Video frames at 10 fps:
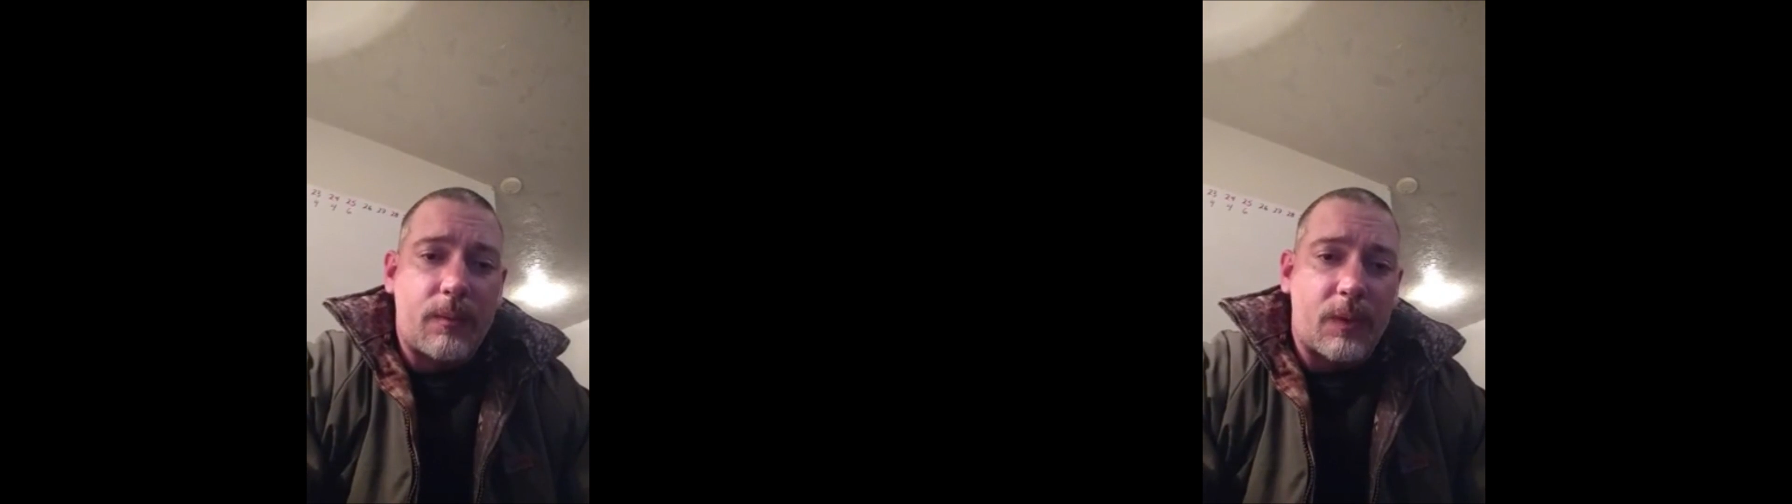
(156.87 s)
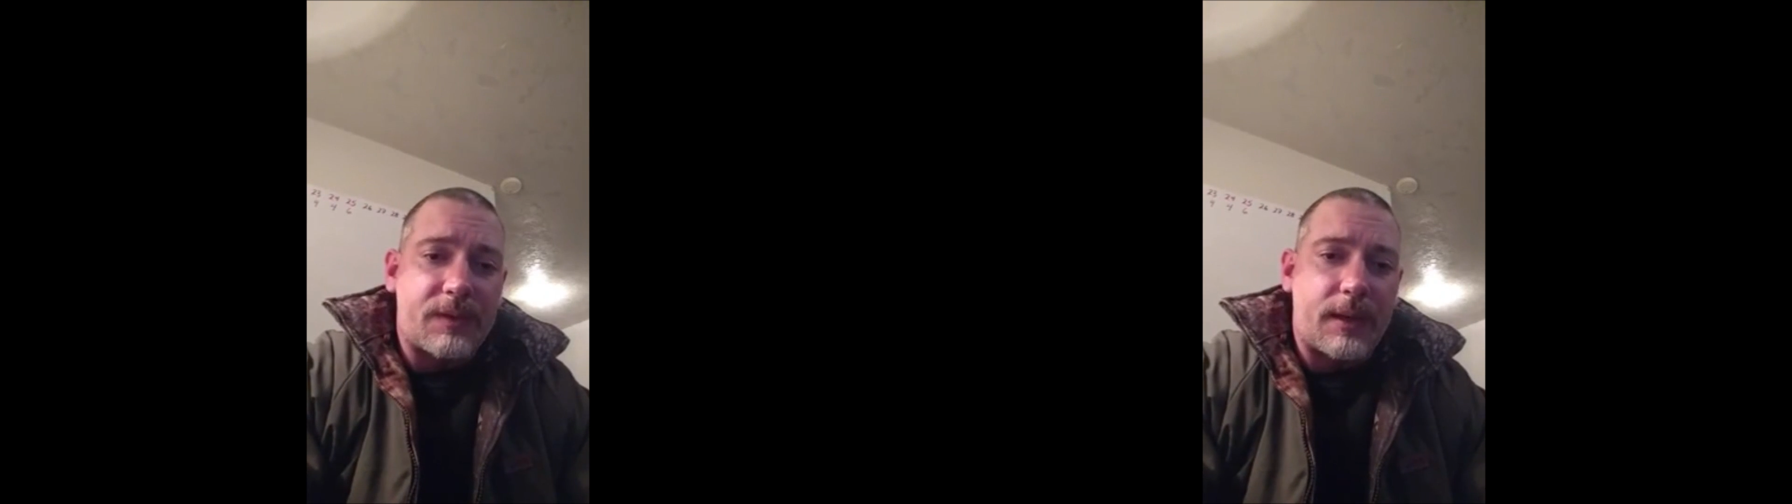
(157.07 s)

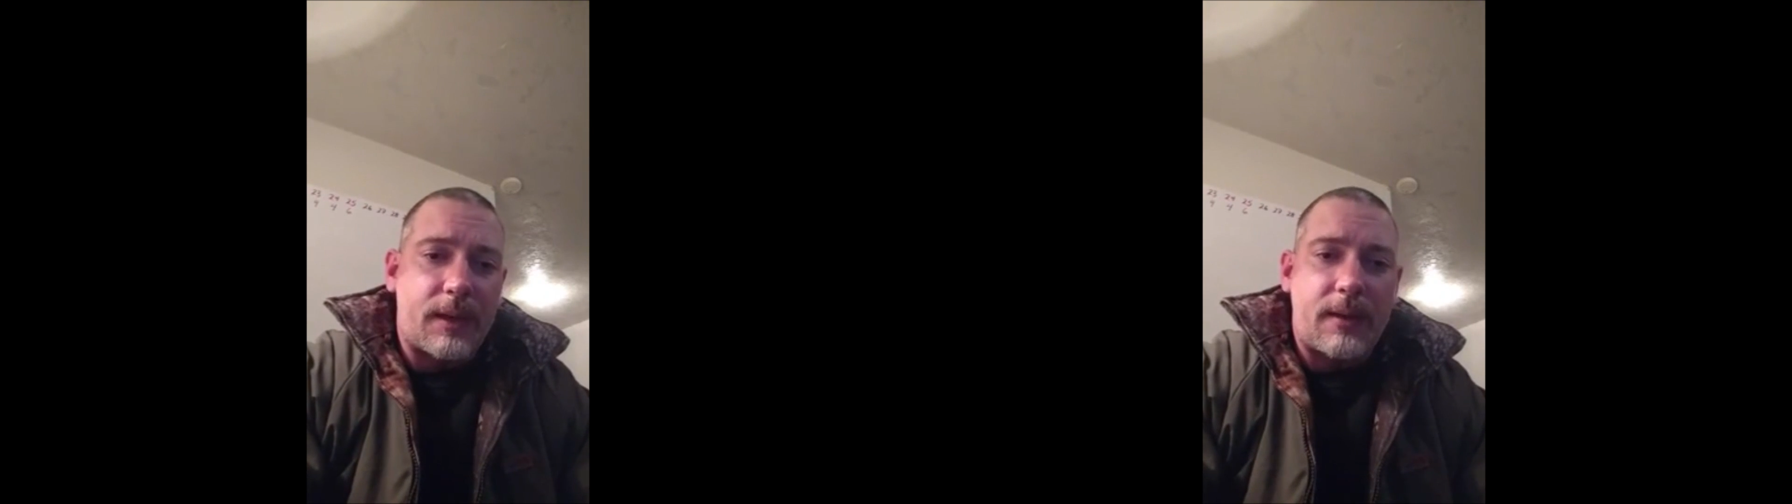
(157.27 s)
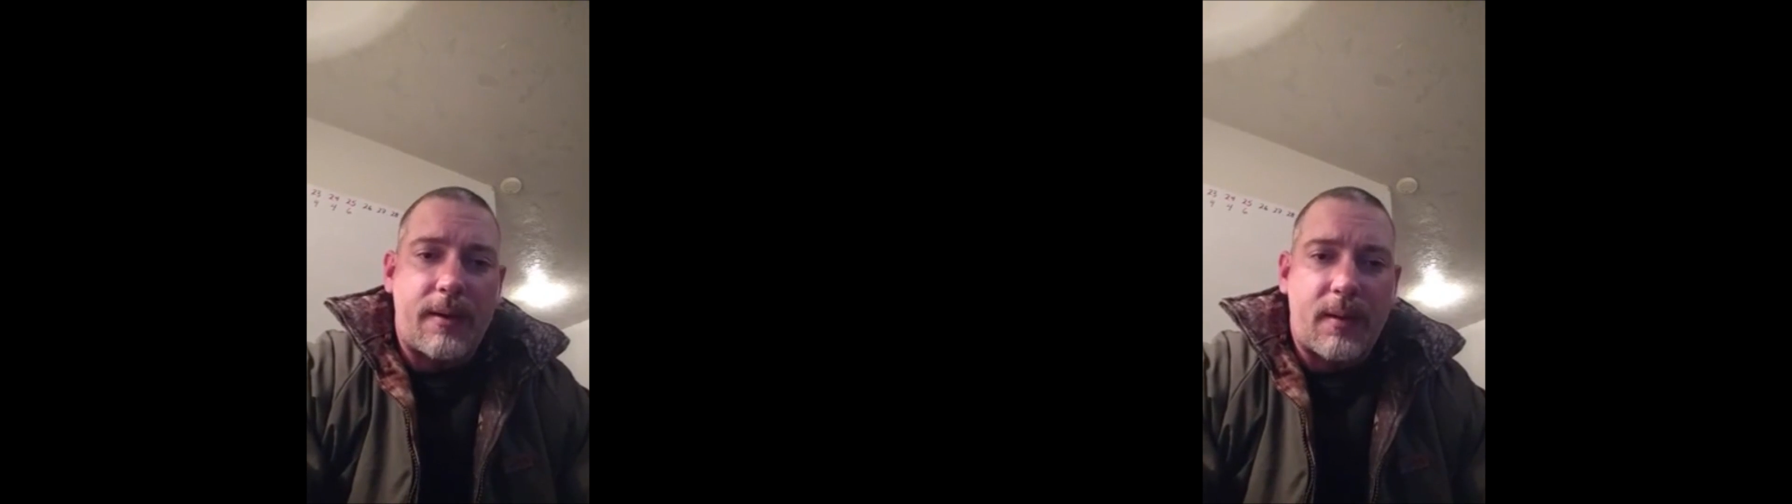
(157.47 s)
once they
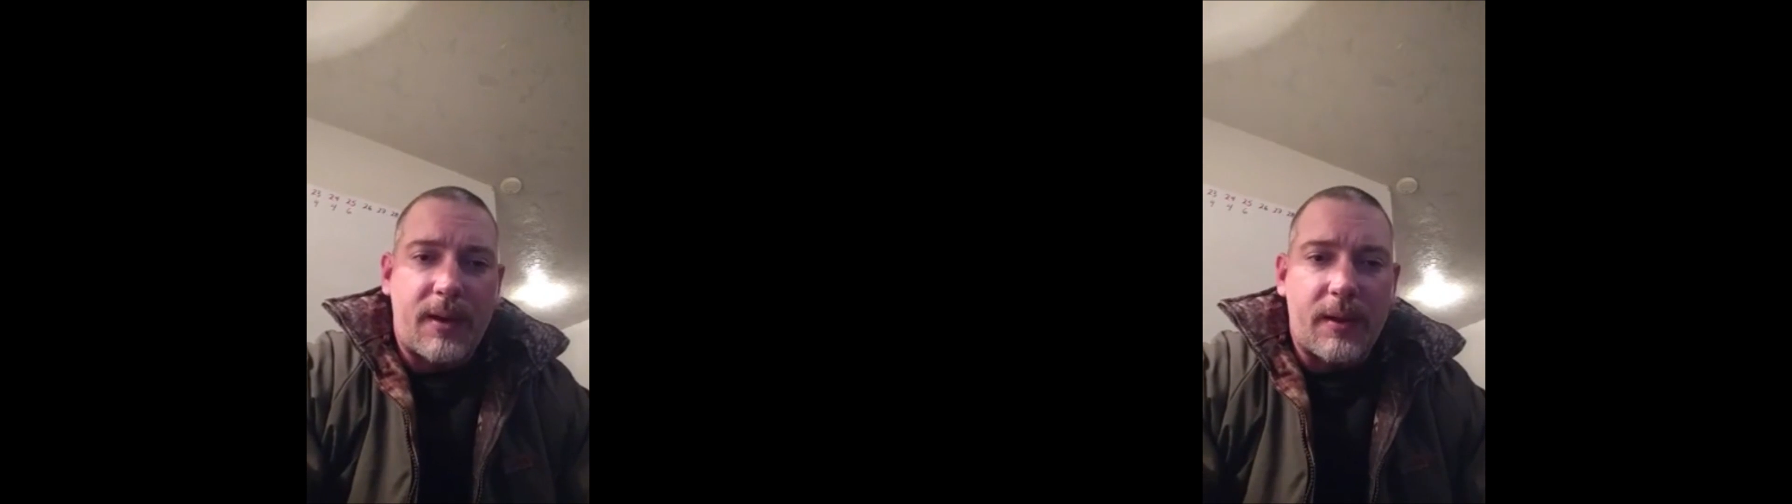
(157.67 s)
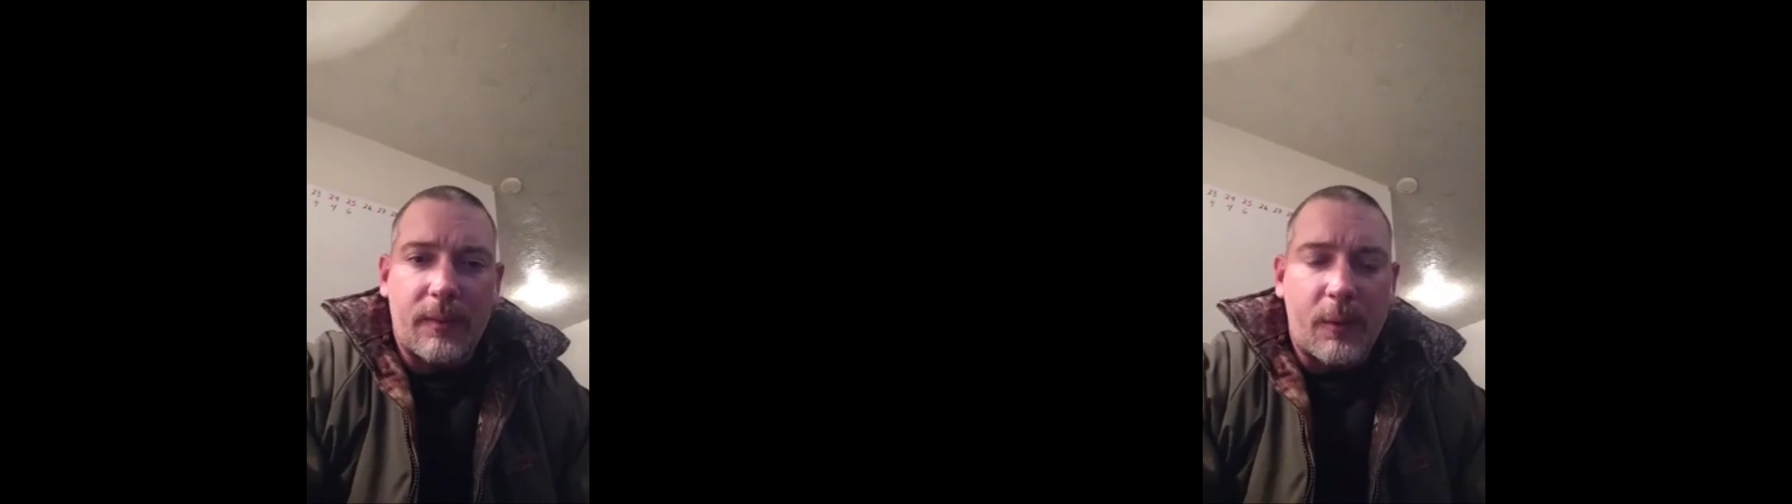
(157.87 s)
got down there
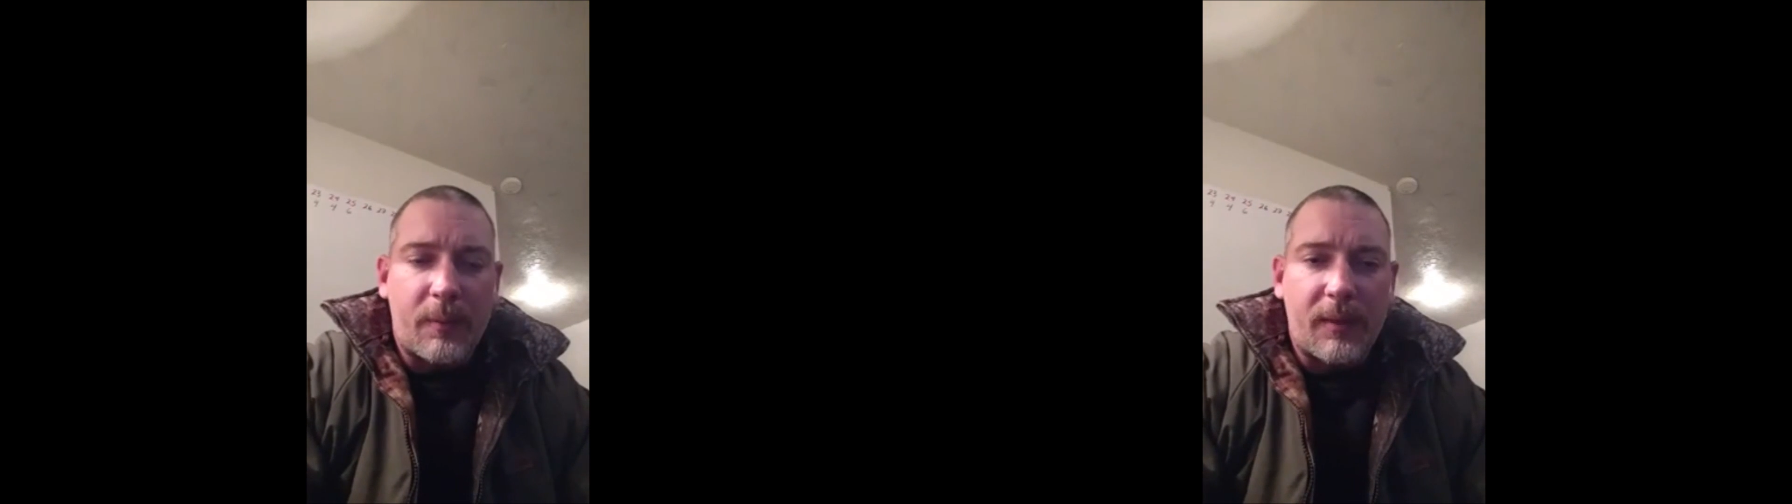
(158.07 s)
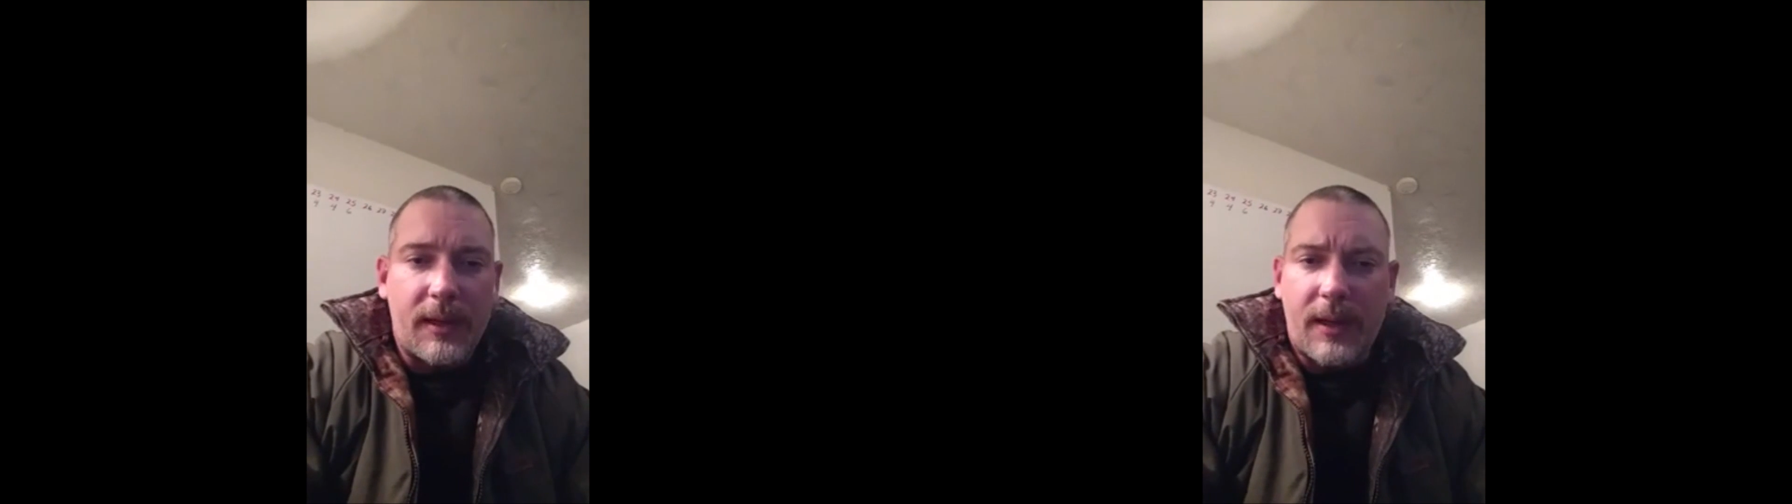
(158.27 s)
by the roadblock,